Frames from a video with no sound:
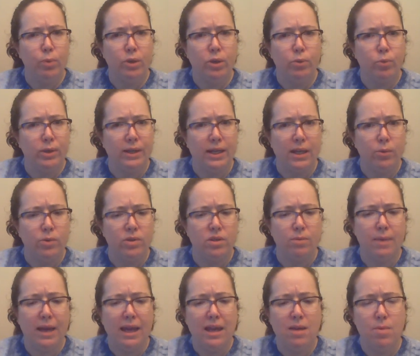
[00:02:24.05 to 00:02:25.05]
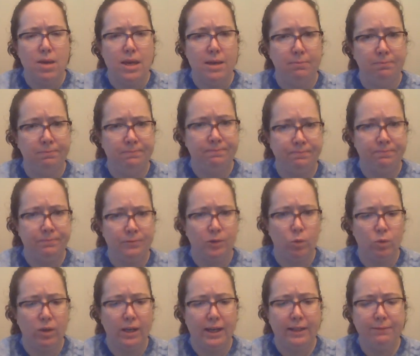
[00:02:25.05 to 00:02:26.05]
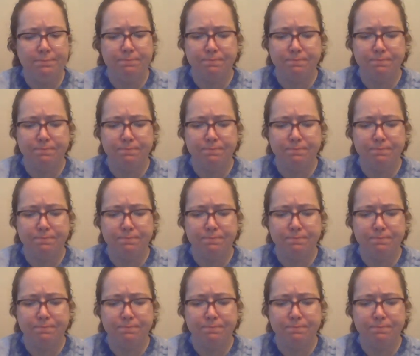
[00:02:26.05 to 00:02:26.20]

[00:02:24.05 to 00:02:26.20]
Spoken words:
him when he was a baby? Okay?